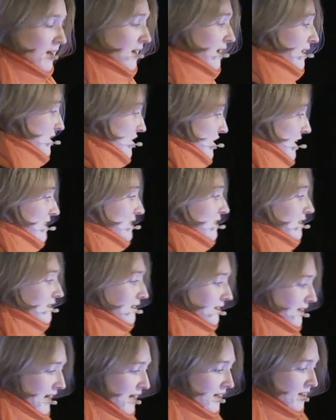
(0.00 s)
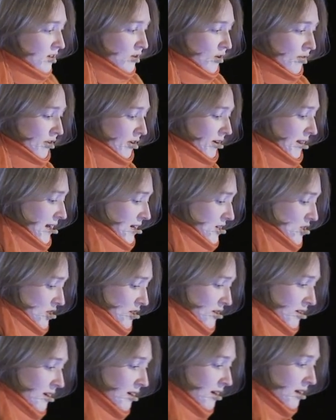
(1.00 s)
It's just iterating of a
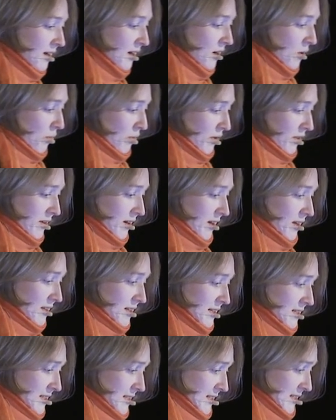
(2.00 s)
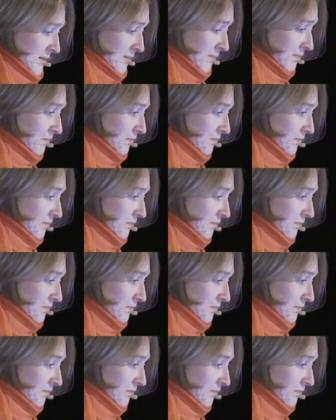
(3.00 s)
collection with indexes.